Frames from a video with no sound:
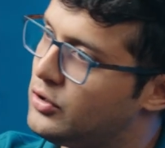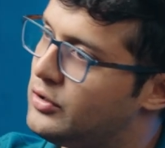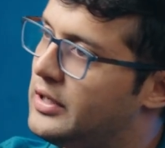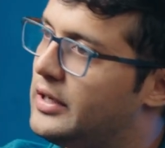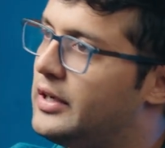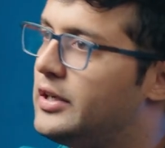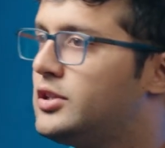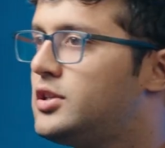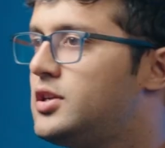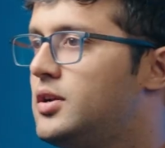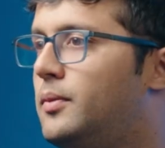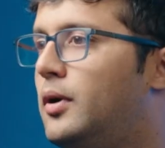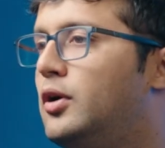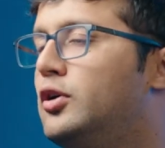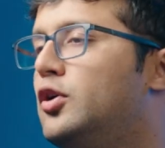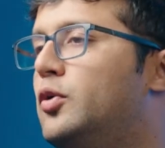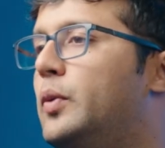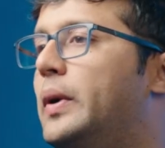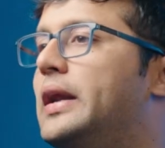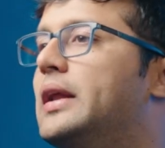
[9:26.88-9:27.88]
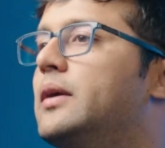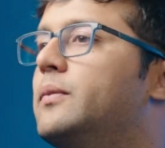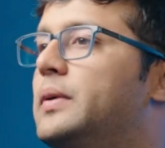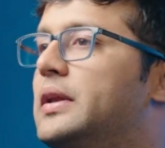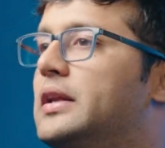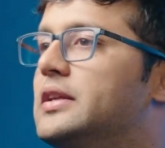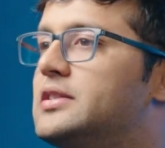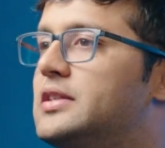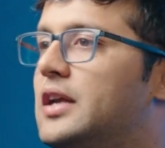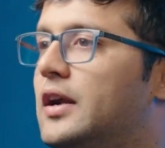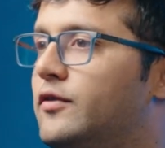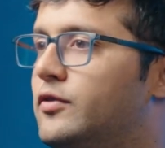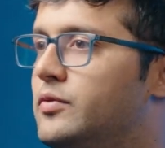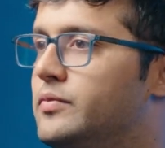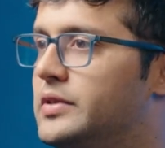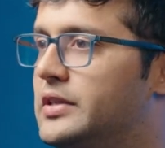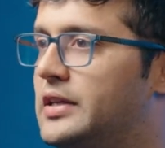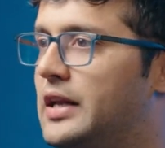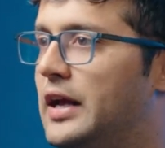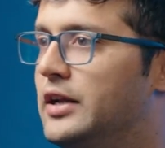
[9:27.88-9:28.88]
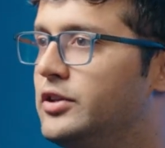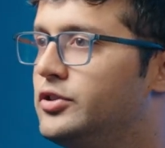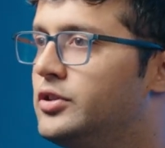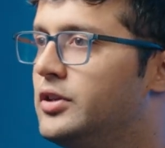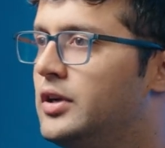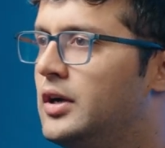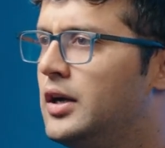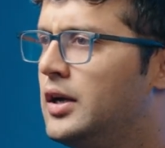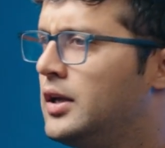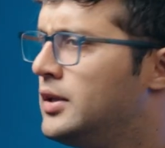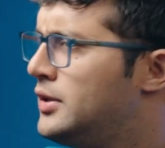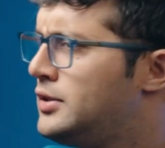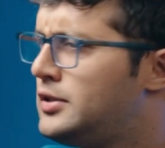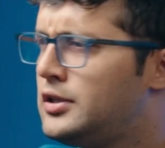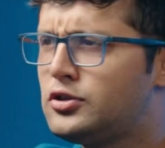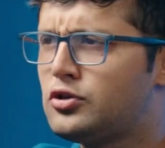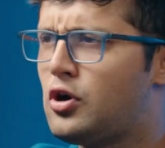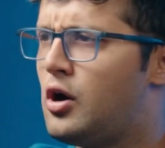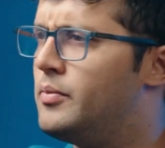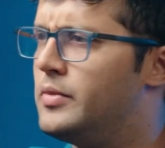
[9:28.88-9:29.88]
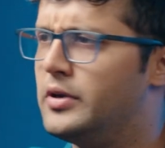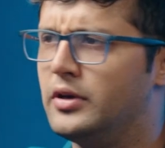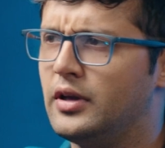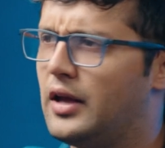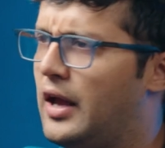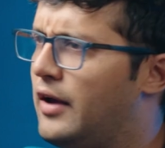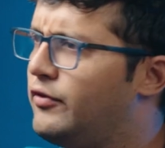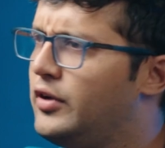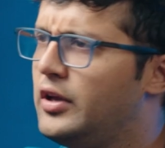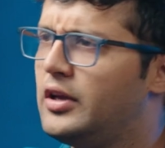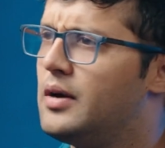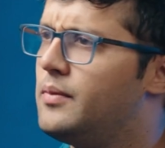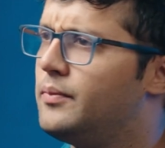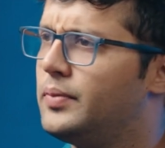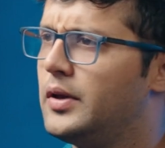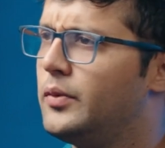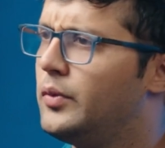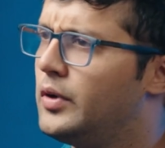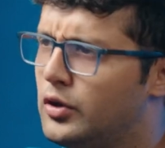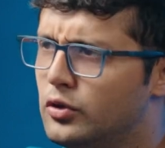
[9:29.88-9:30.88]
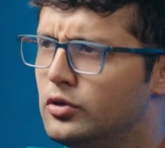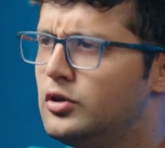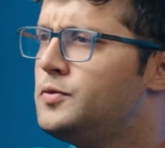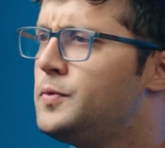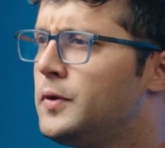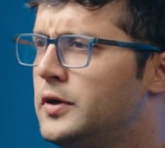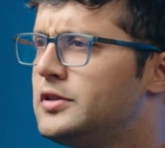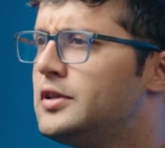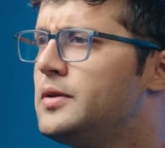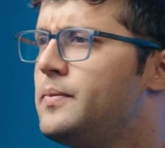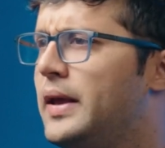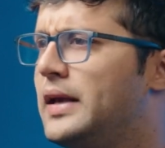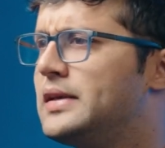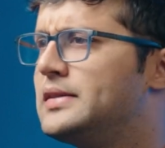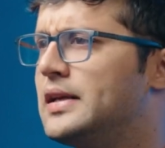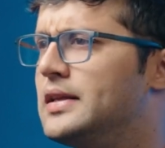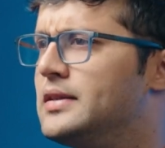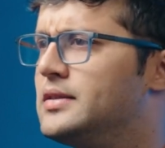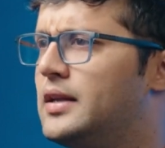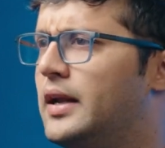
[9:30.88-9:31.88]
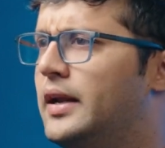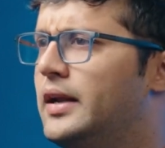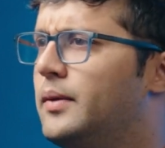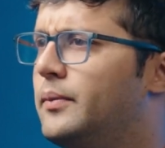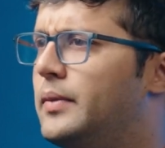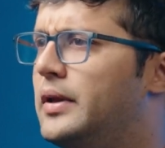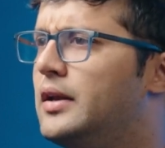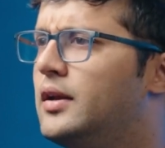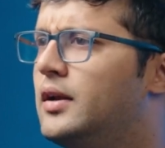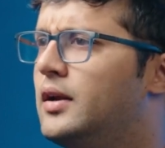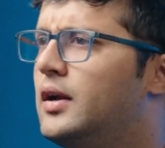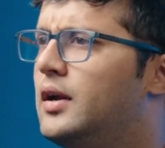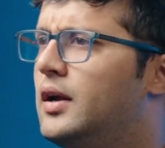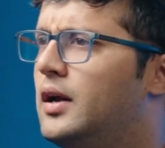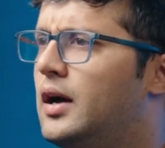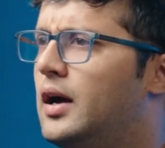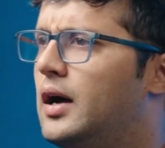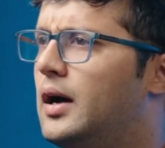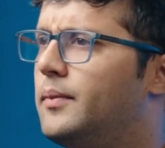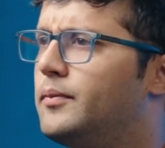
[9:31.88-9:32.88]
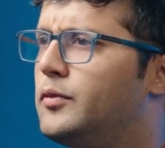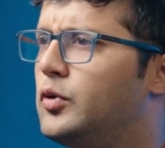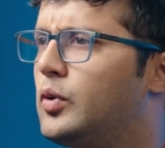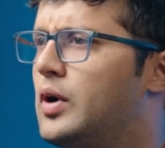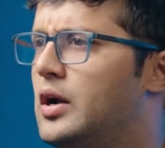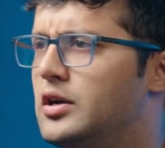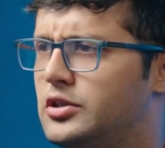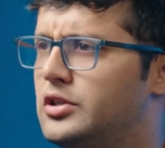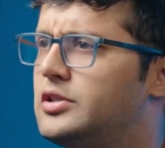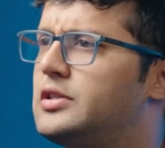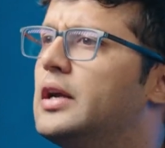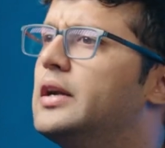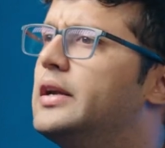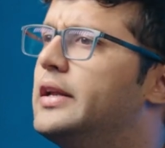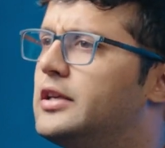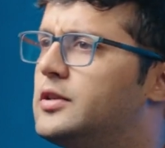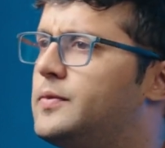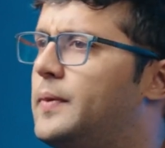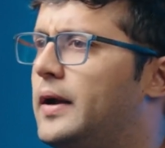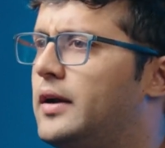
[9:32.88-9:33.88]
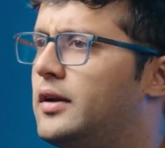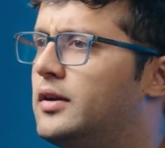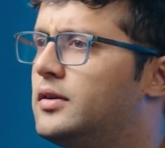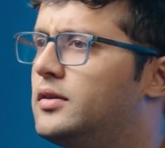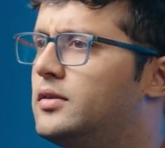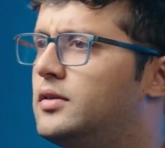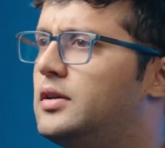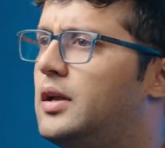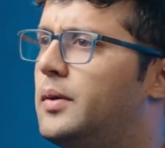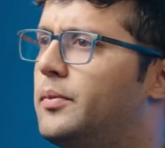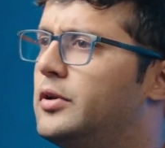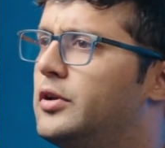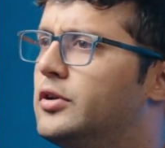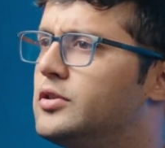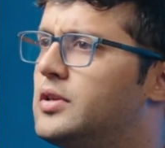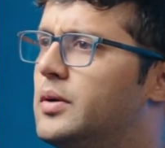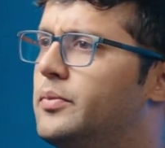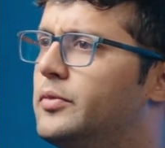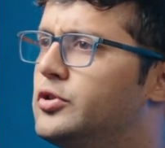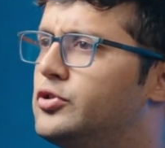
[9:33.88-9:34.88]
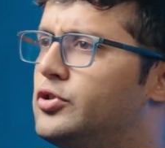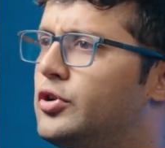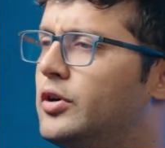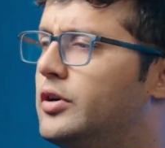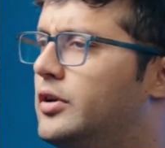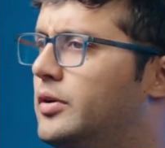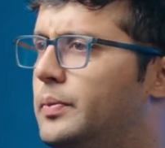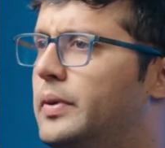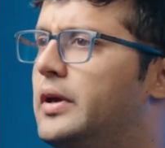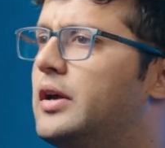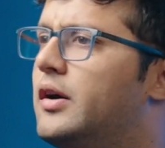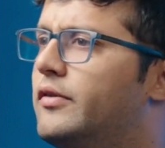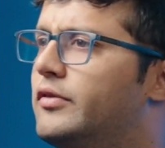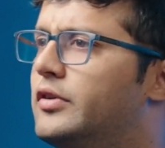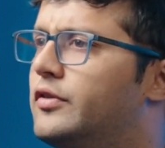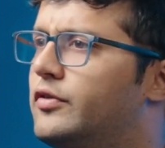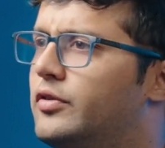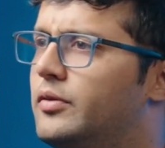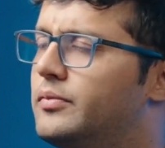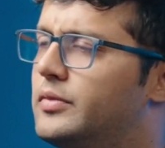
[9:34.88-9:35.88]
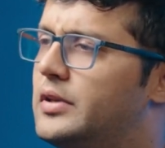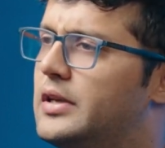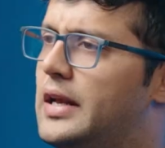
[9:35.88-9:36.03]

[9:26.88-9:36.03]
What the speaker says: on the additional amount your waiting periods start from scratch. This is common. Every company will do this because it makes sense, right? I mean, you can't just suddenly expect to double your sum insured and be covered from the